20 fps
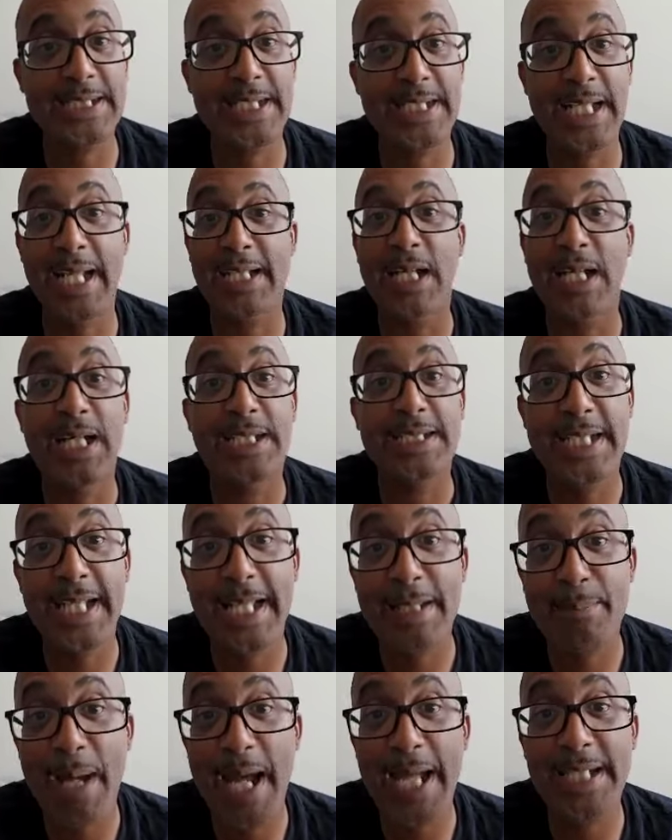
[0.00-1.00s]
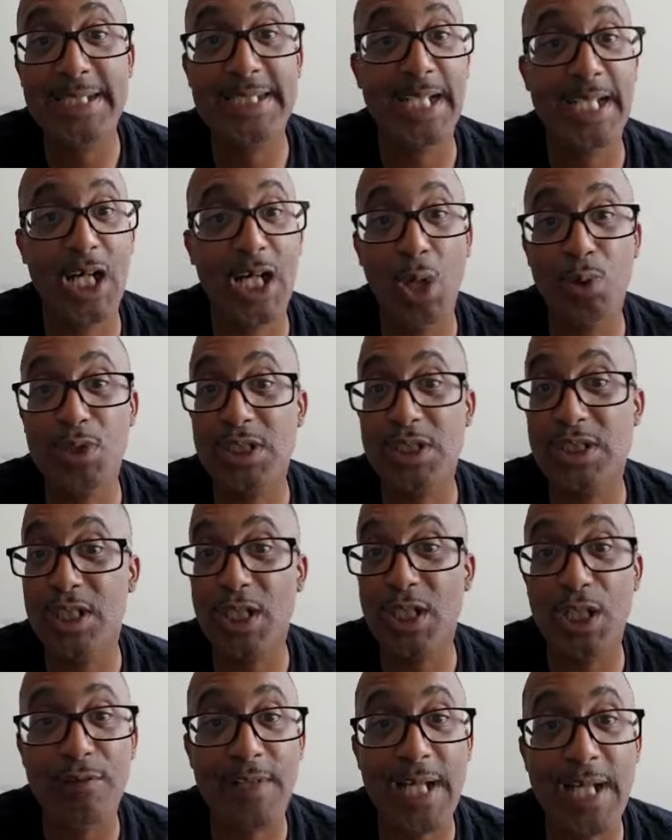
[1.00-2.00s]
I said teammates and coaches
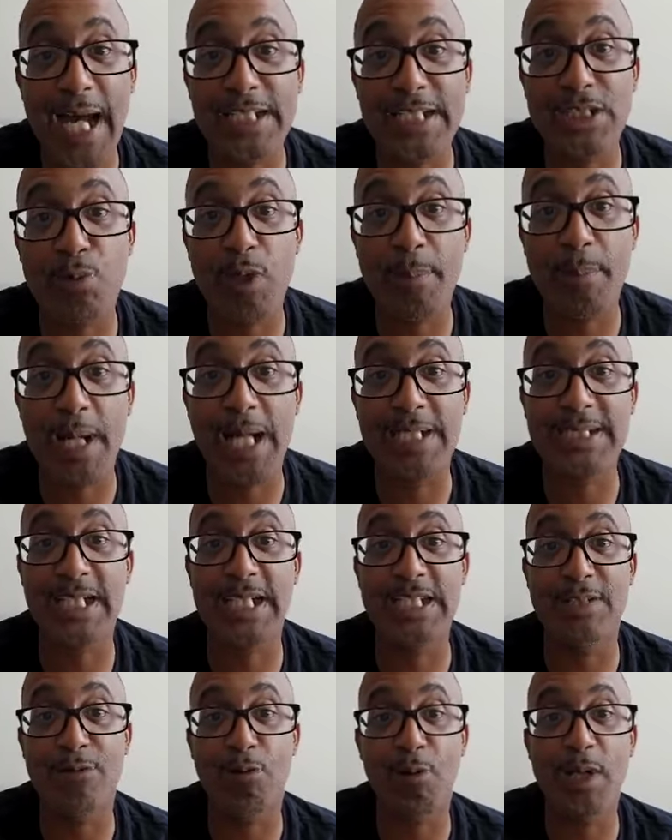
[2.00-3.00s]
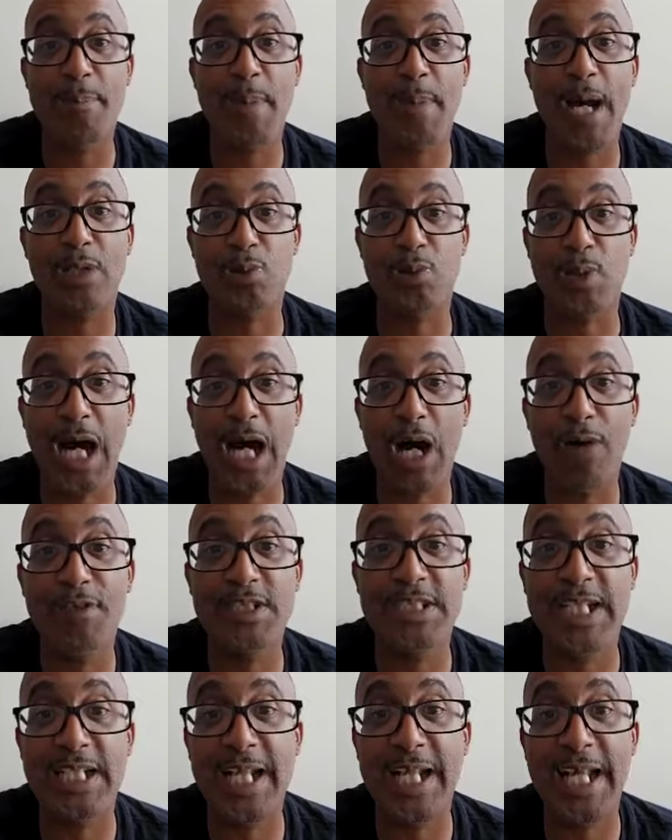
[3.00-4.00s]
love guys to rebound. I said because you rebound on the
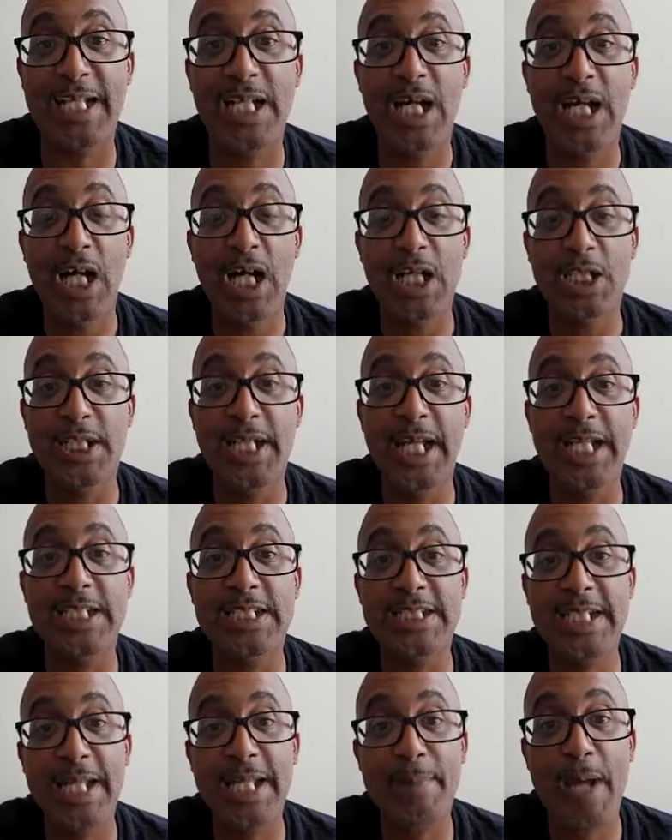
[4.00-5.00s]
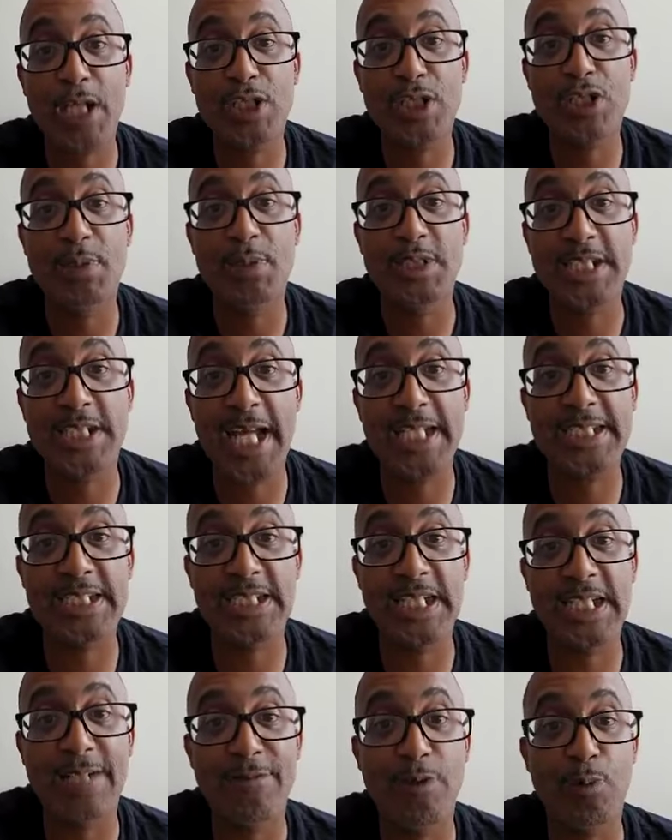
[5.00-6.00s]
offensive end, you're getting your team extra
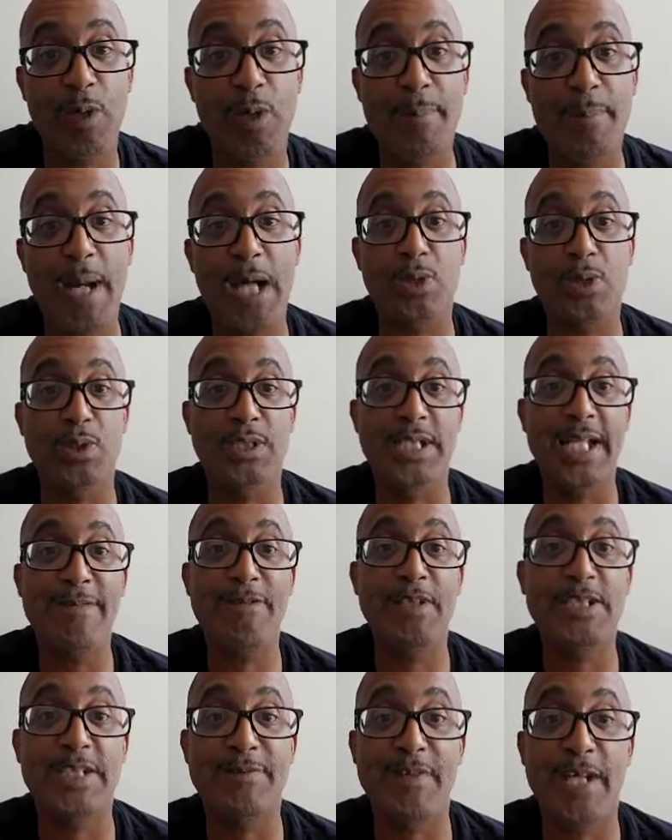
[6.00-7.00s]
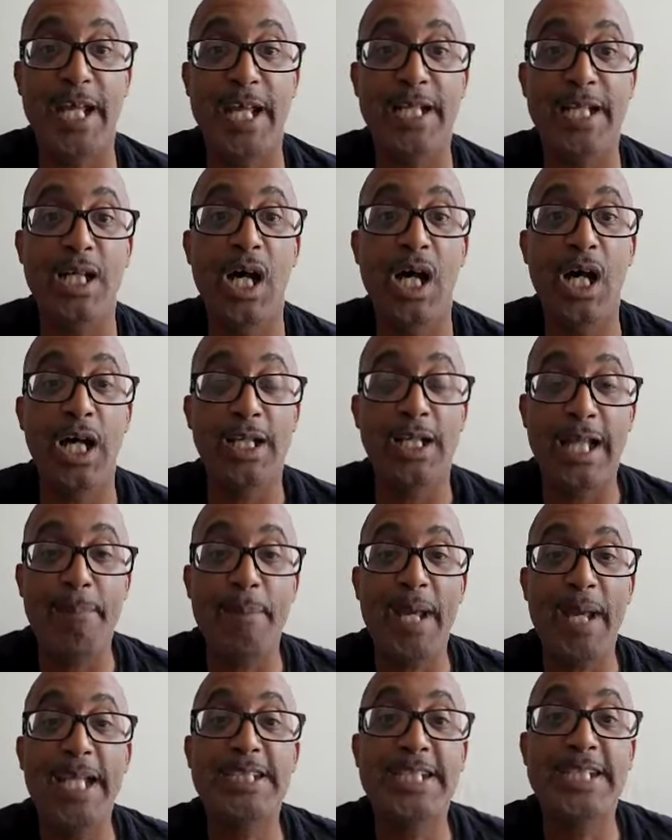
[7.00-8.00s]
possessions. And if you rebound on the defensive end,
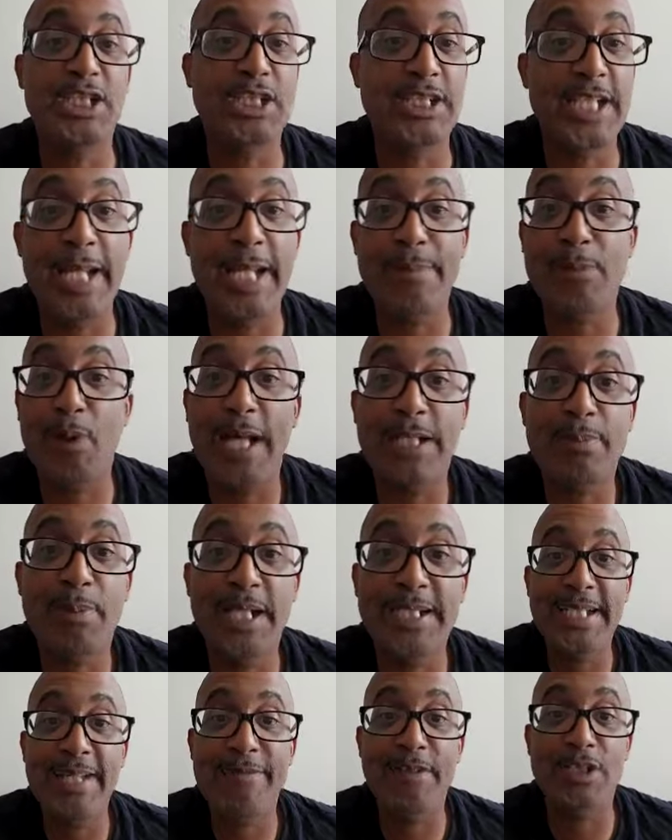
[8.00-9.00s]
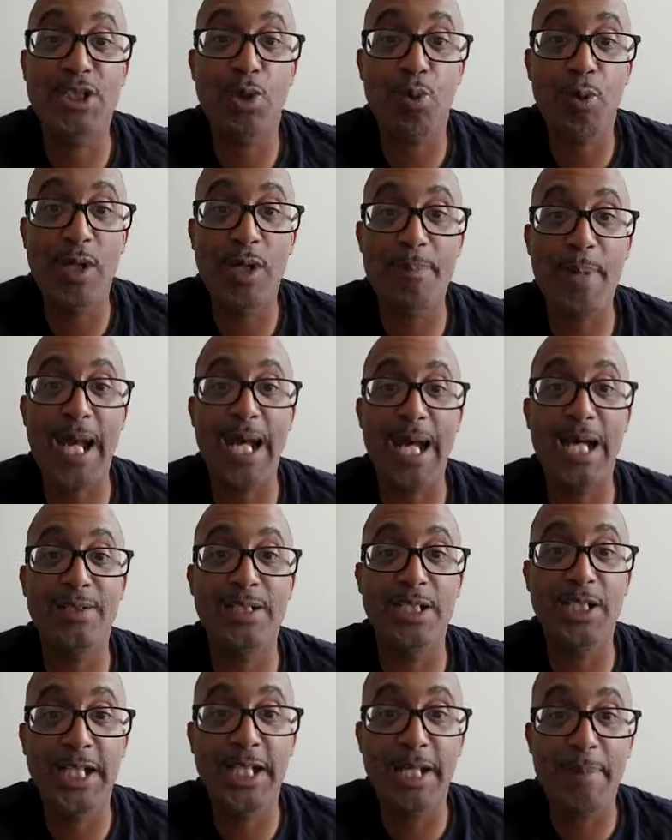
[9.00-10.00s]
that means that your team don't to play defense. You
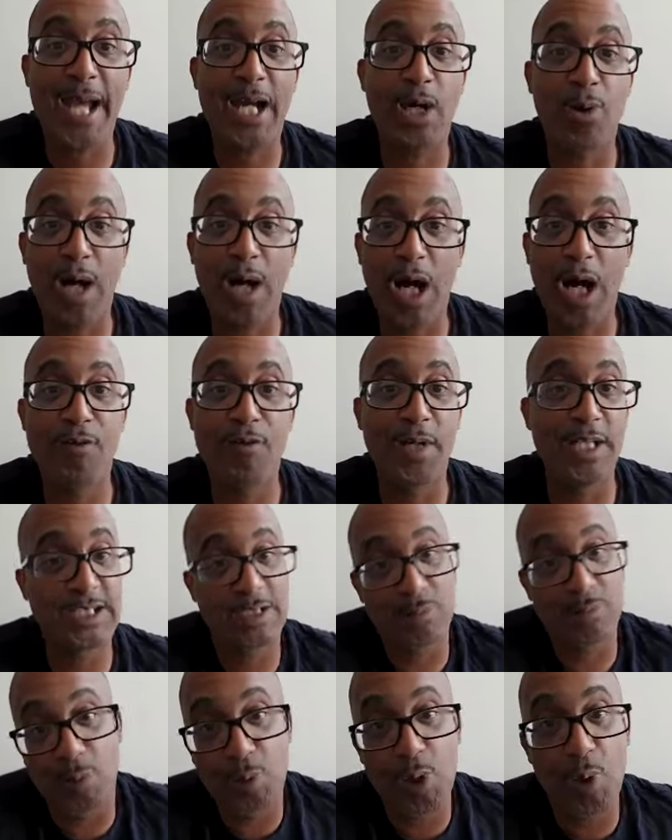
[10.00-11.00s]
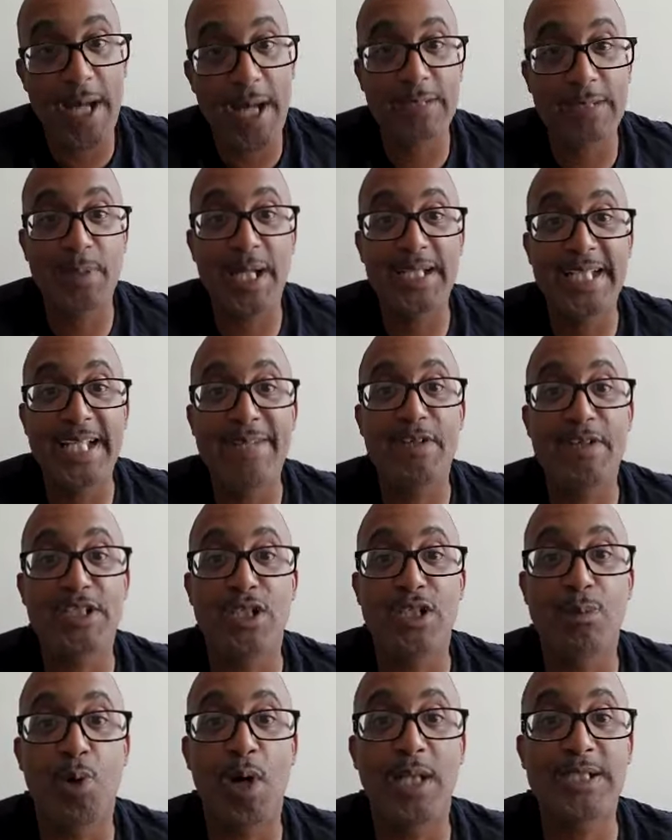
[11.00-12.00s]
rebound and you get back on offense, and we don't have to play
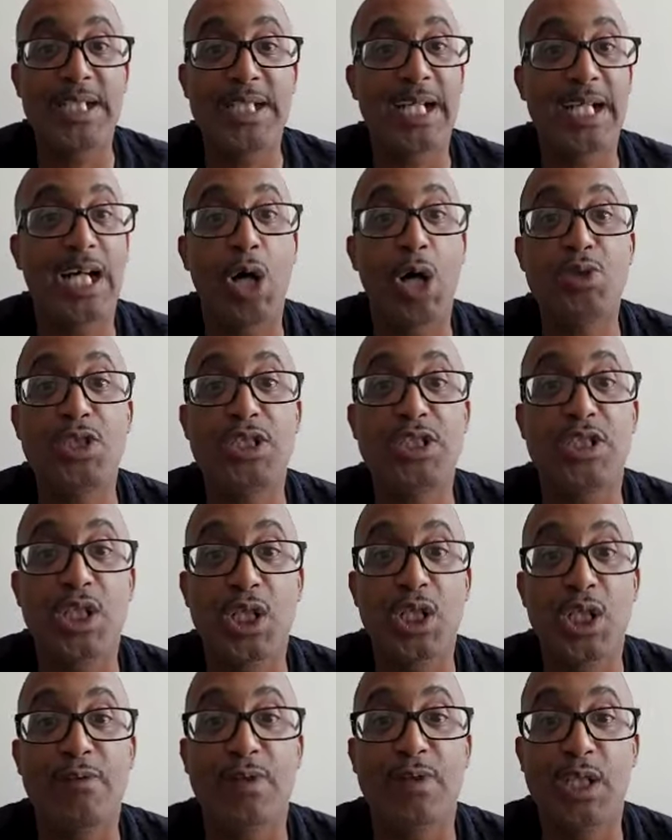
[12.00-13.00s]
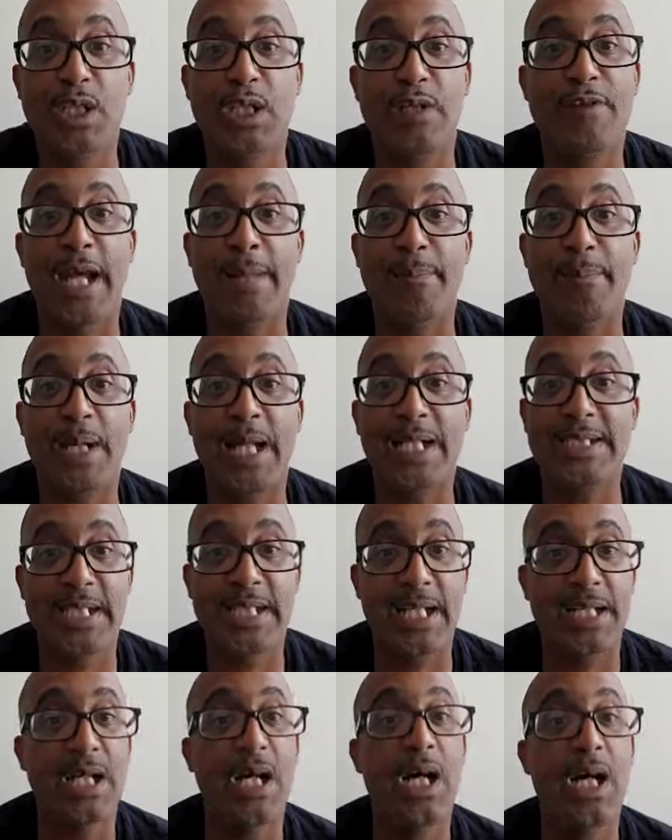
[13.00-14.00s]
defense no more. I said coaches love love that man. I
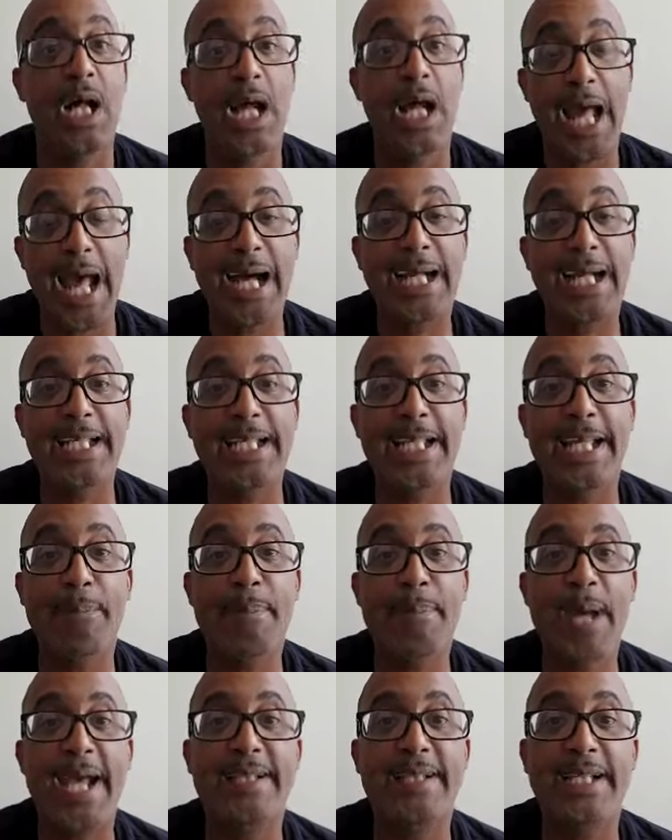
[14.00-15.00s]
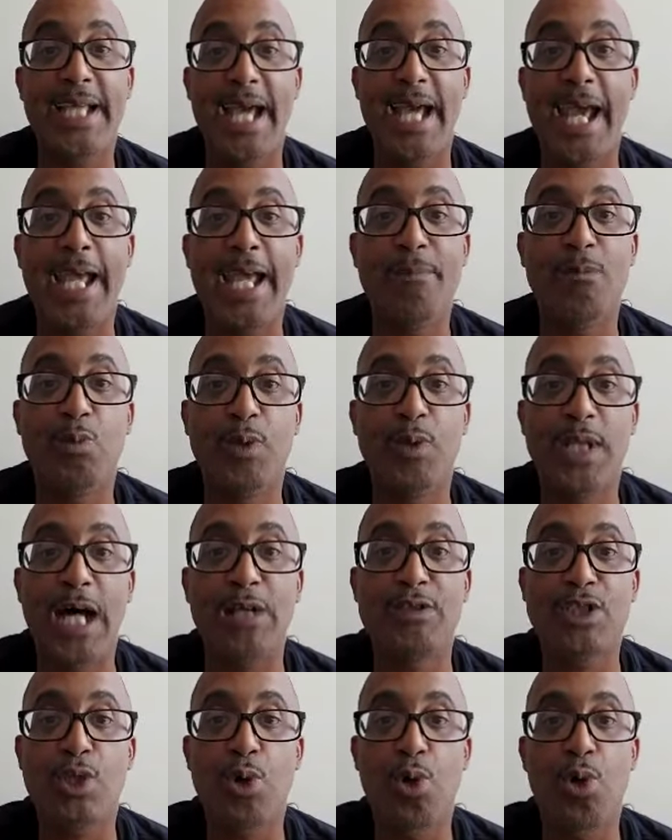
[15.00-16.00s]
said how can you impact the game
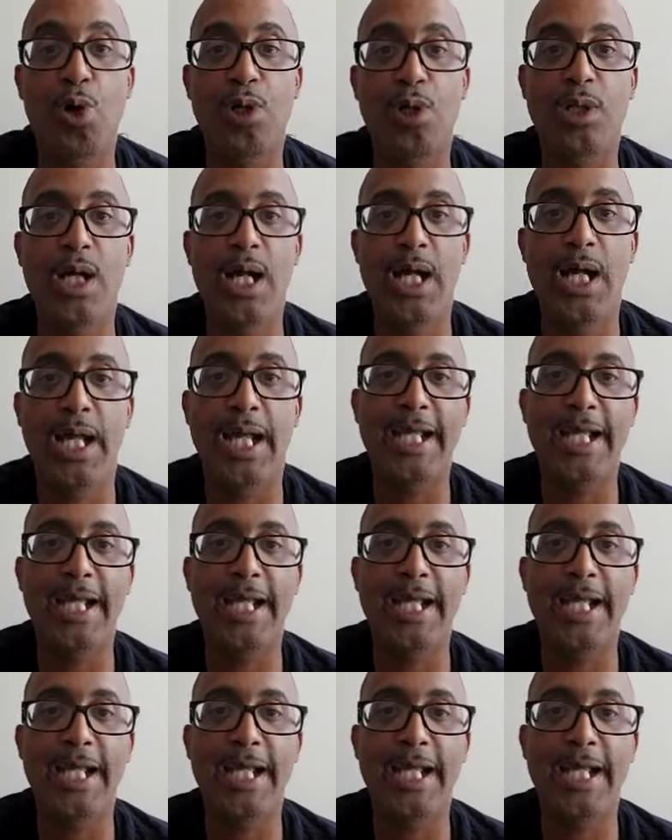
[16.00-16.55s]
without scoring?